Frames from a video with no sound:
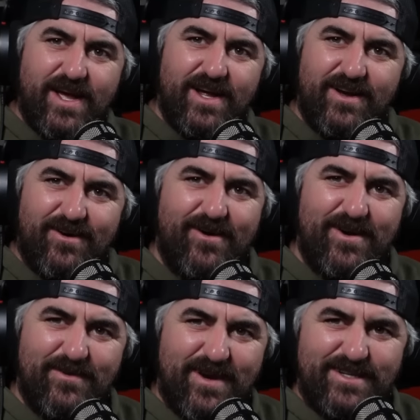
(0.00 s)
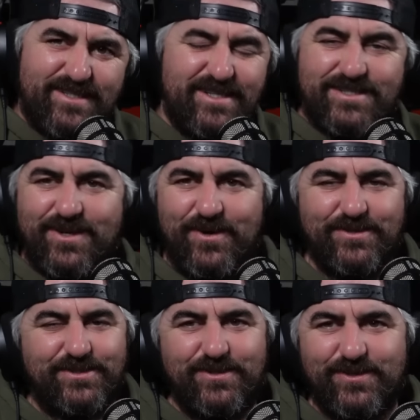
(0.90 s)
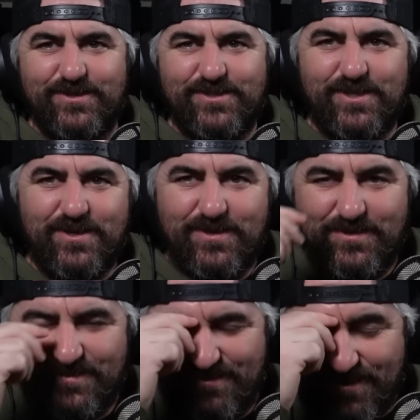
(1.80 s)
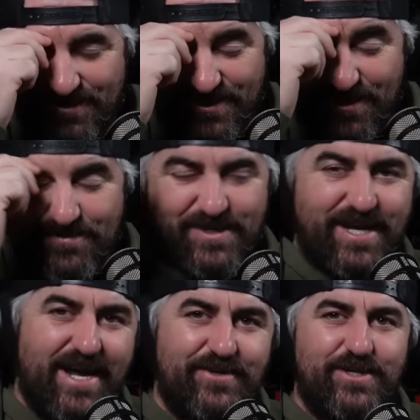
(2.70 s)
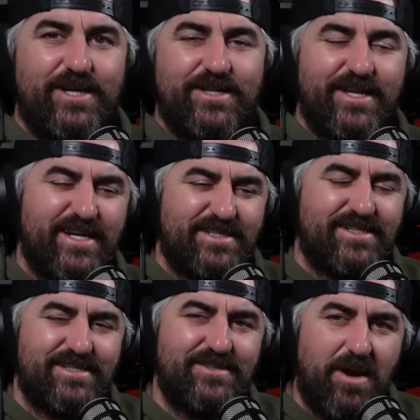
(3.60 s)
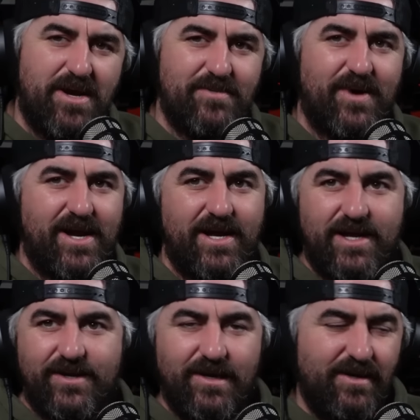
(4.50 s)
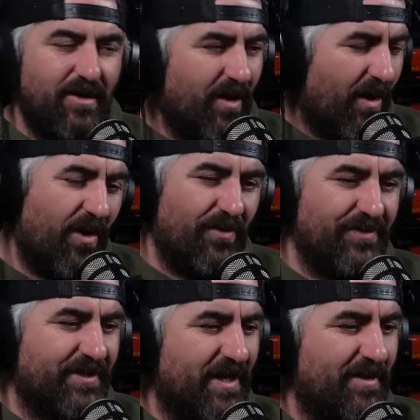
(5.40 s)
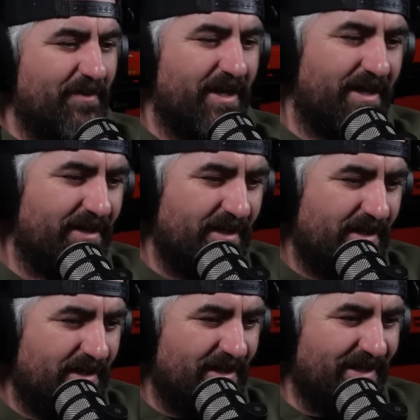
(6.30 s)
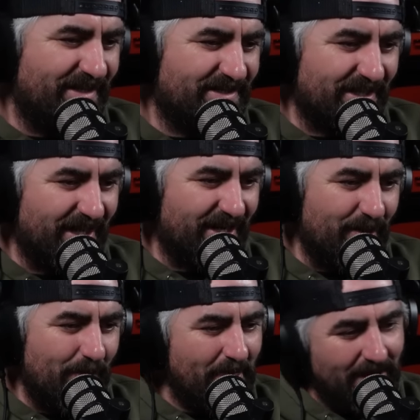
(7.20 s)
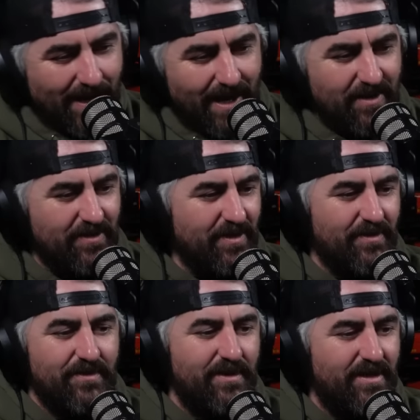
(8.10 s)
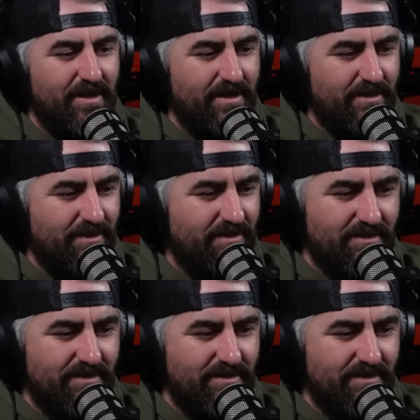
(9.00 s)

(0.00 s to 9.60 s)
that Hardy writes these songs, dude, they're so they're so catchy and they get stuck in my head all the time, man. And it's like, I don't know. It,